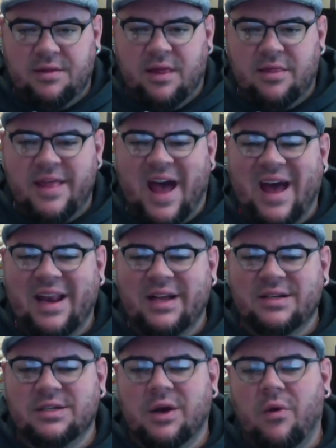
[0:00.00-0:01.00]
and that
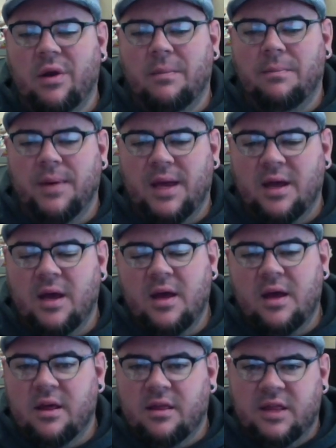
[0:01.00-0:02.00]
is going to be
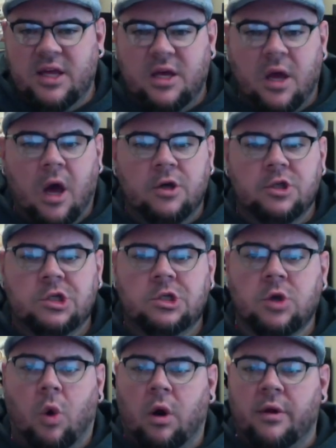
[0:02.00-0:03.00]
the
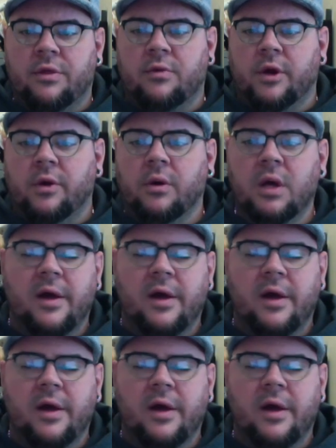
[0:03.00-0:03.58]
Soar Through.